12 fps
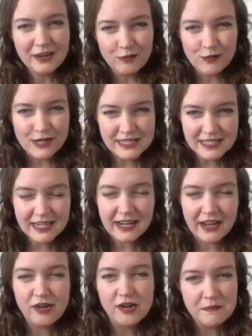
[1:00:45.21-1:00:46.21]
reason it
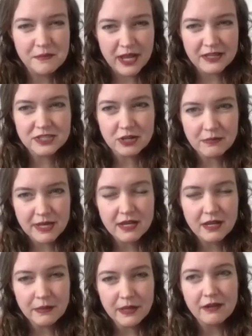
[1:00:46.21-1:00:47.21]
out, and, and start
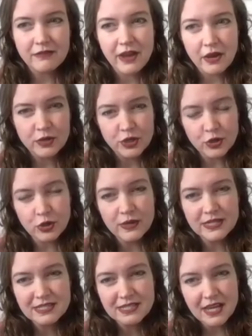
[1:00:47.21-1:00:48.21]
making a plan of how you're
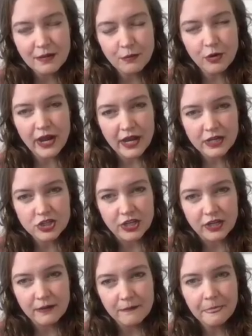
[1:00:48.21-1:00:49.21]
going to take more
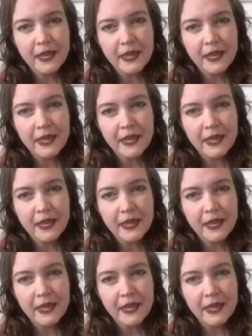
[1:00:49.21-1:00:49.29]
action,